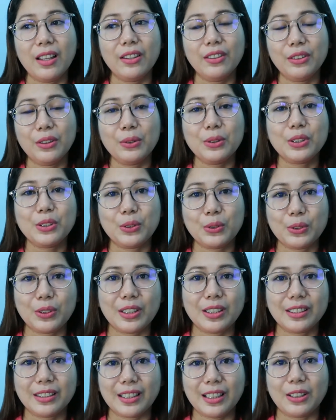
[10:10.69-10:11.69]
those
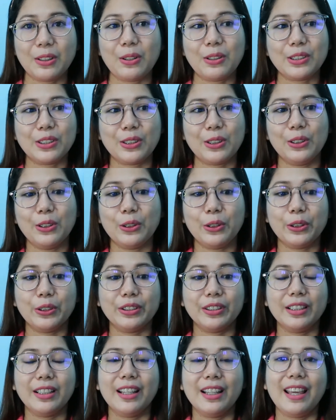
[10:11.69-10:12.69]
students can also learn
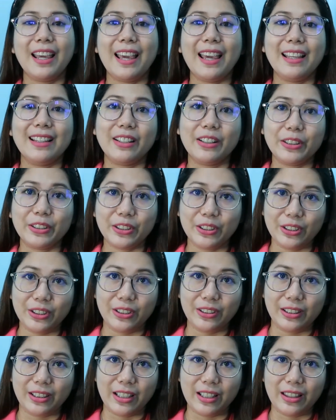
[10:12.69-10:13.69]
and
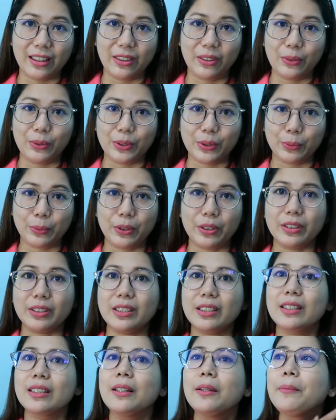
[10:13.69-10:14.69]
articulate those
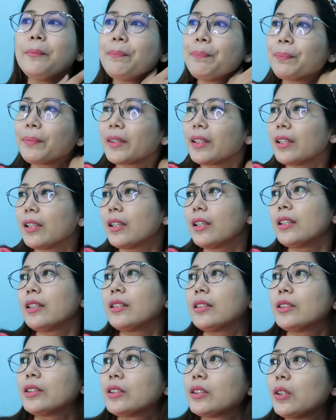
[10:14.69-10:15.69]
words.
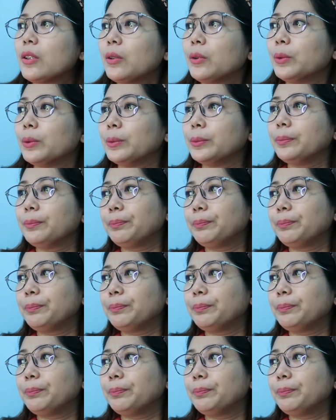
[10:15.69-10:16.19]
So,